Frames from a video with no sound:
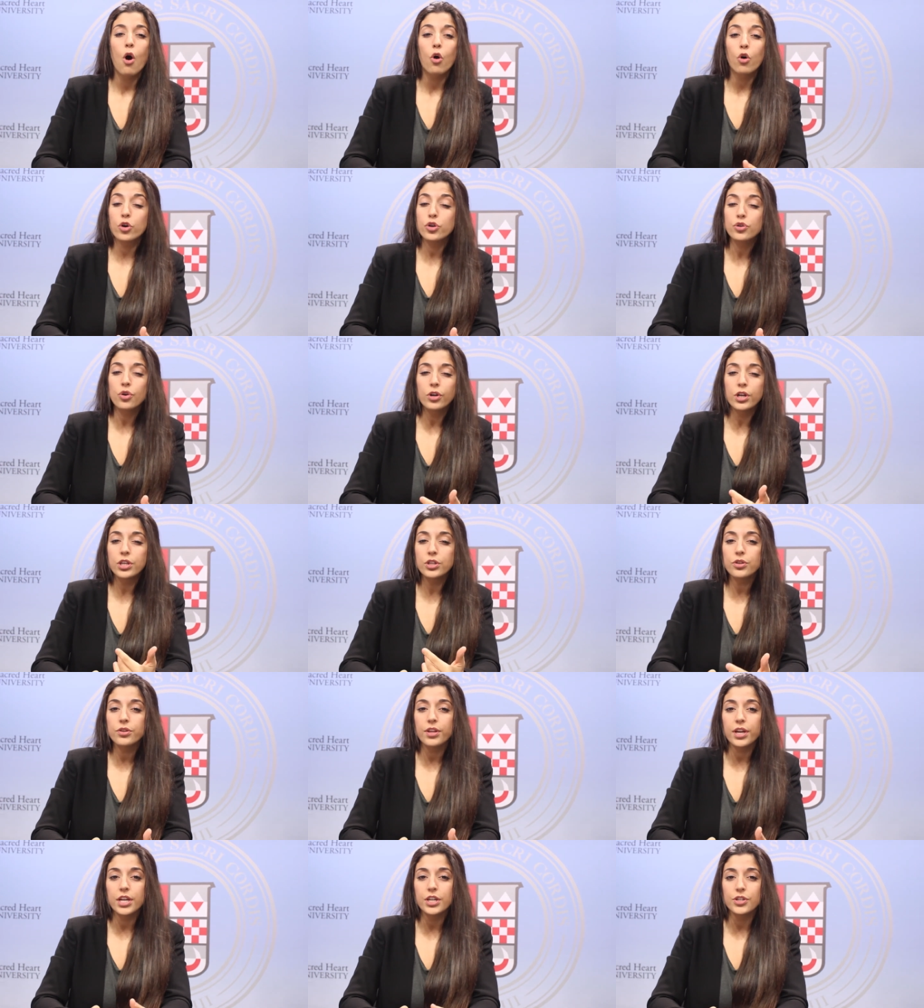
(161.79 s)
or talking
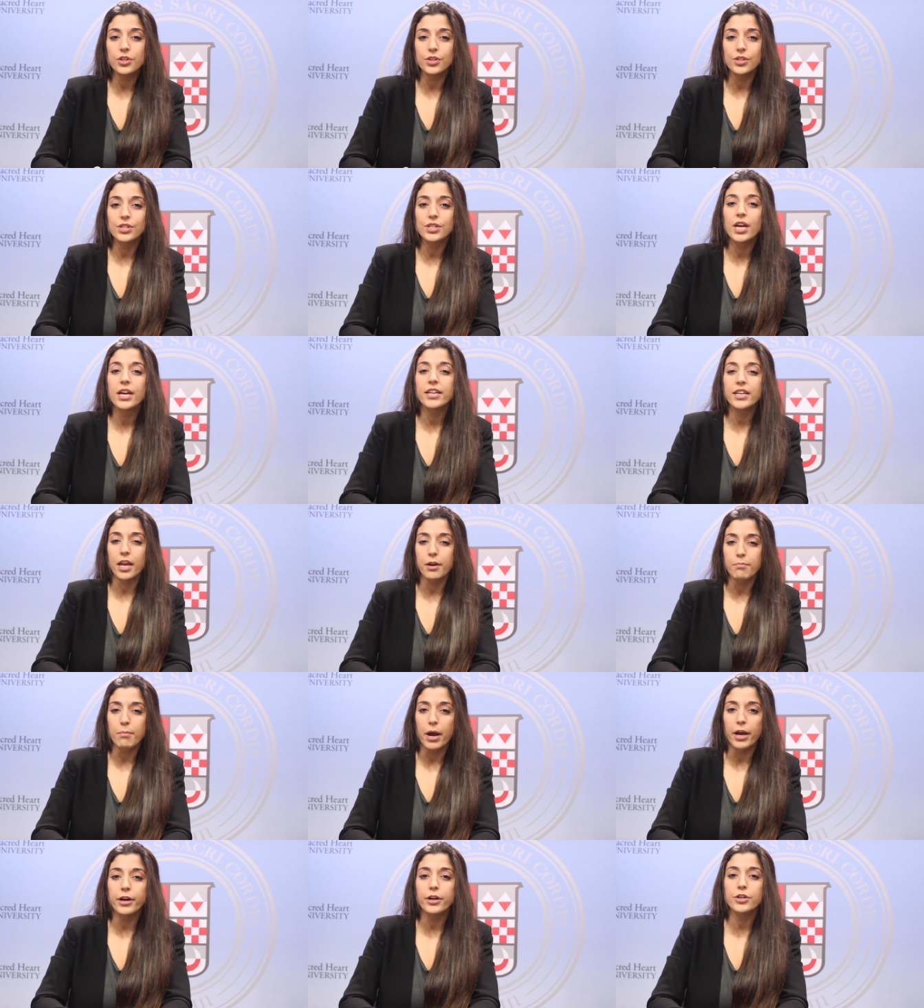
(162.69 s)
to the issues
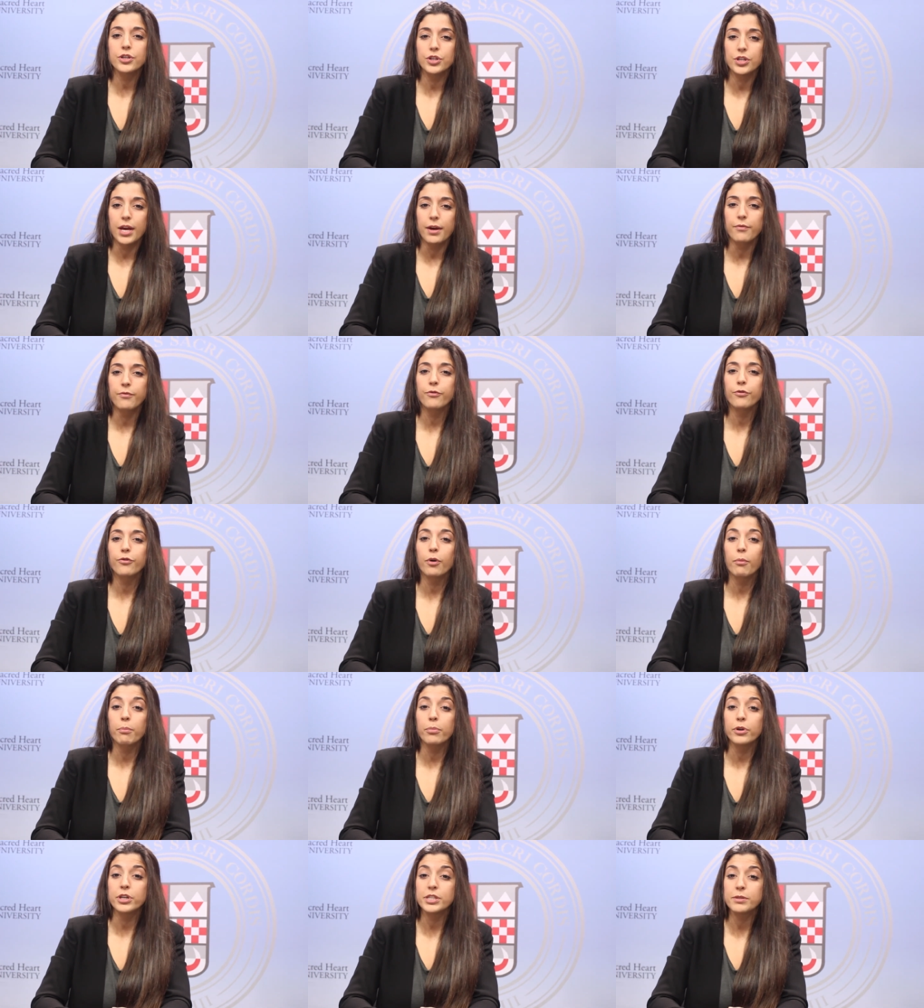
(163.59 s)
that matter to them
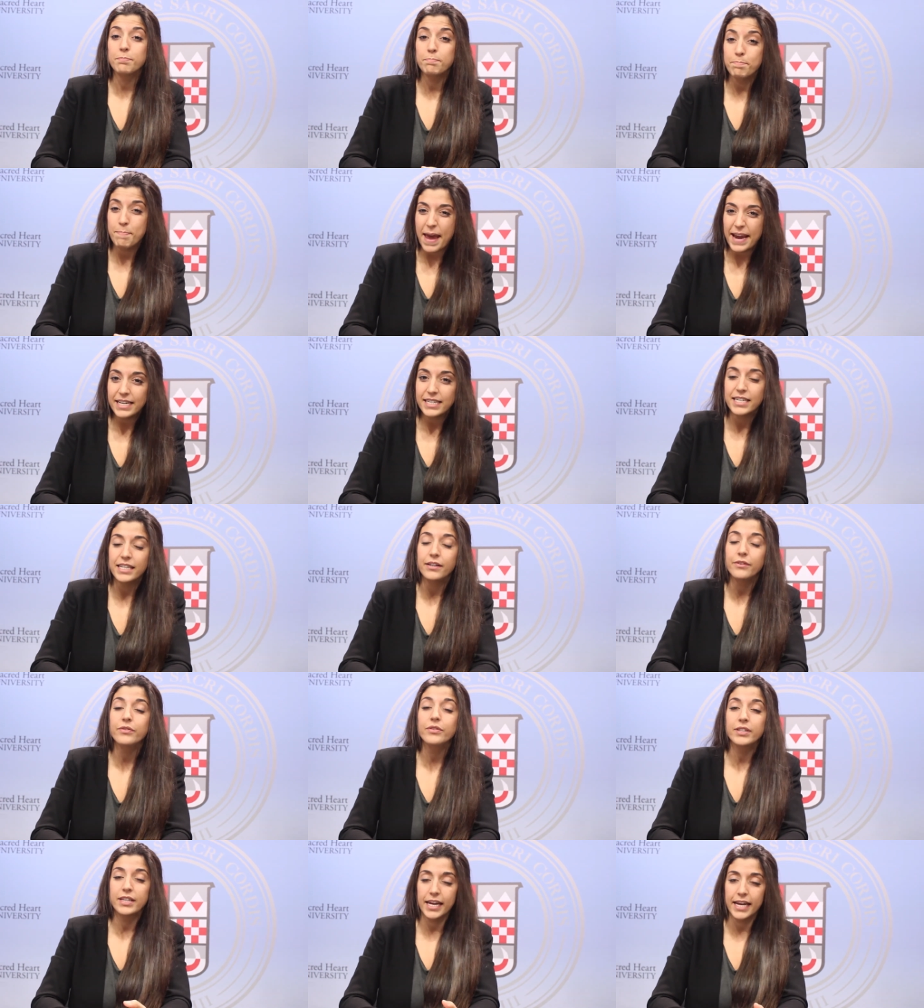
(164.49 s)
from
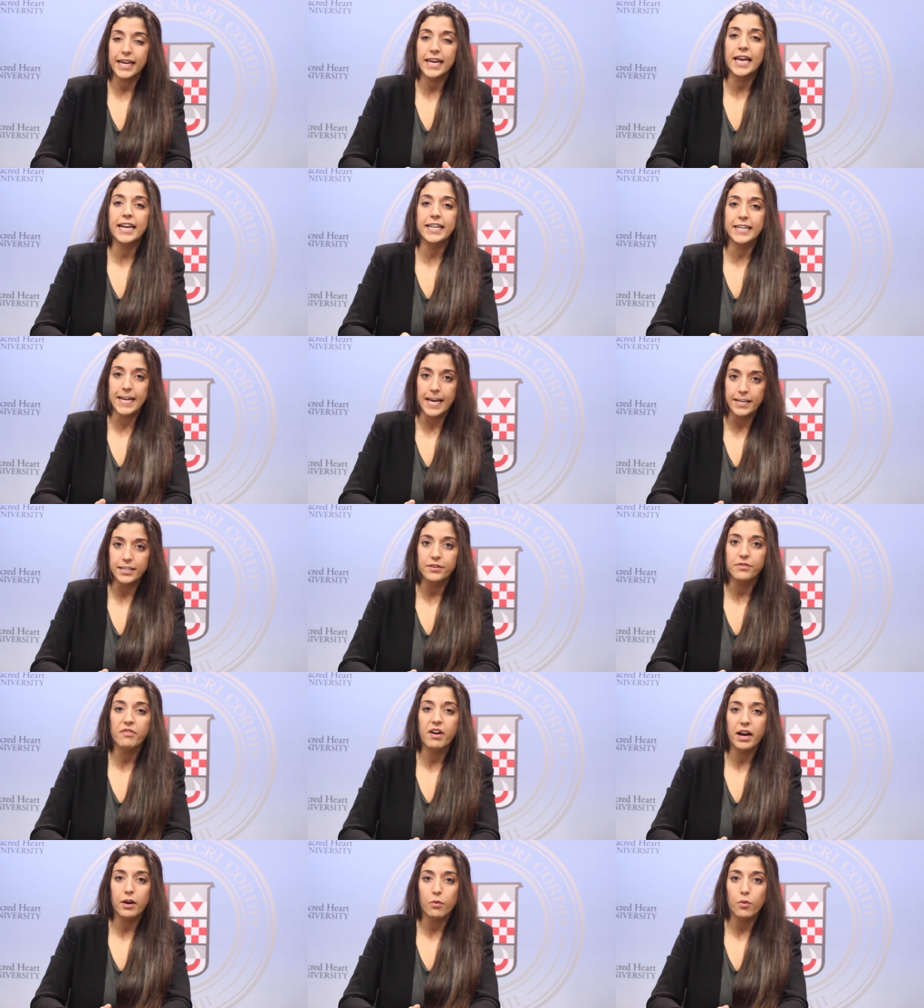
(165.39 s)
perspective they can
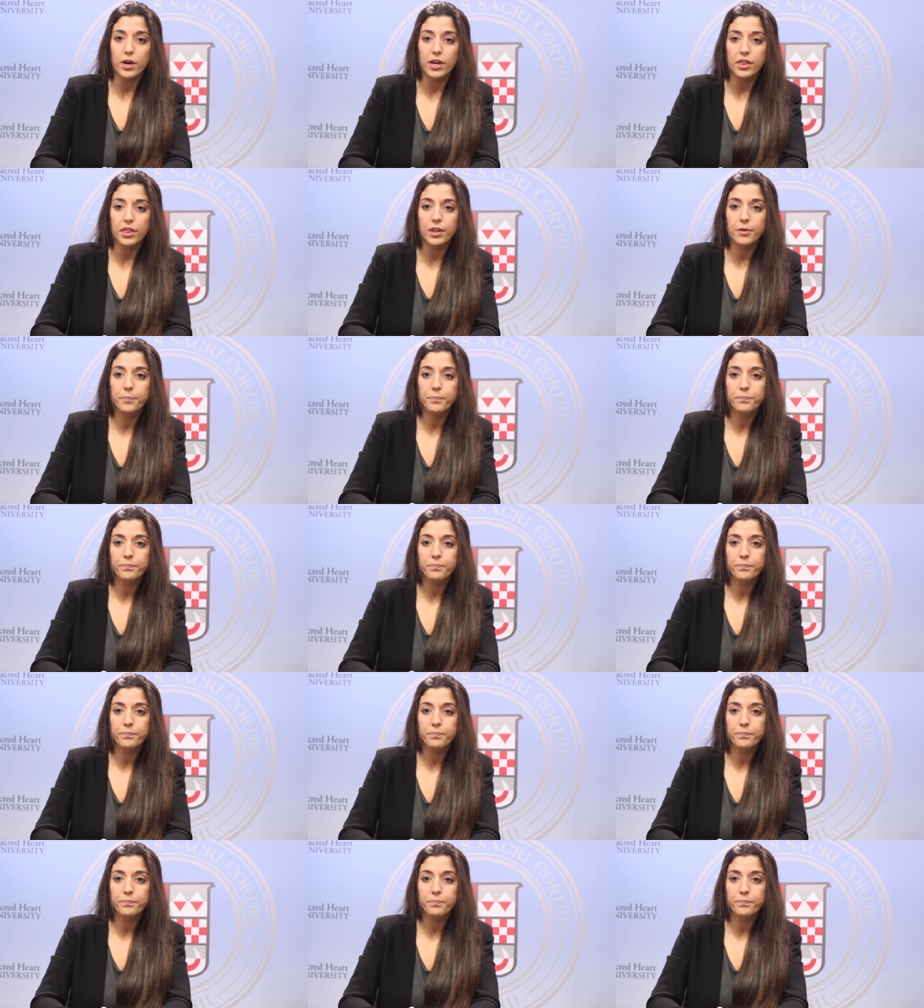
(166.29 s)
identify with.